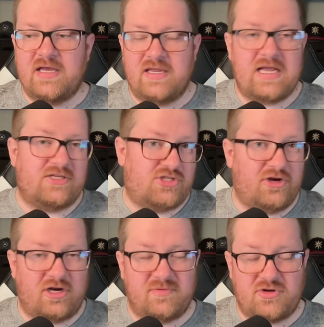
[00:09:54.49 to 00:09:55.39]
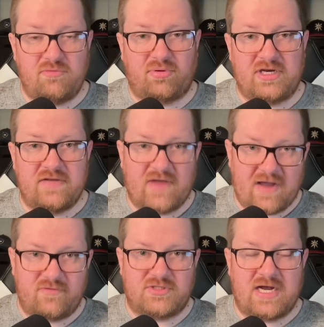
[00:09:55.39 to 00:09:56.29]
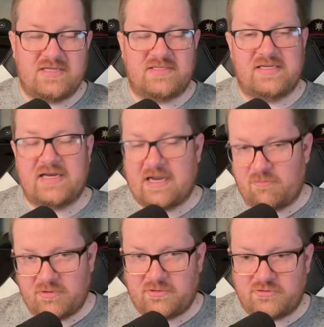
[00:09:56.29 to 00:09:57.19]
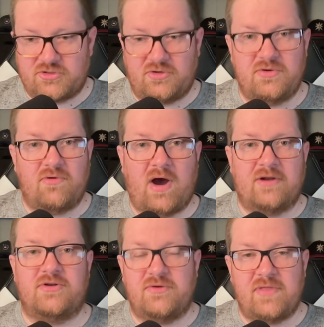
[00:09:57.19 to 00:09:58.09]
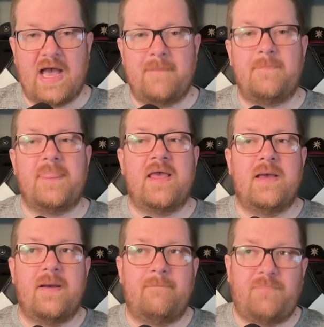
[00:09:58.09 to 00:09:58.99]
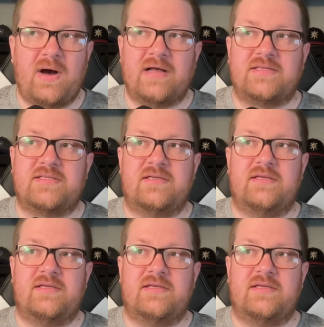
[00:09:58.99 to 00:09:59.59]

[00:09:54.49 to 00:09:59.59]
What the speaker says: Yes, you're going to do plenty of advertising, and I will show you how to do that, but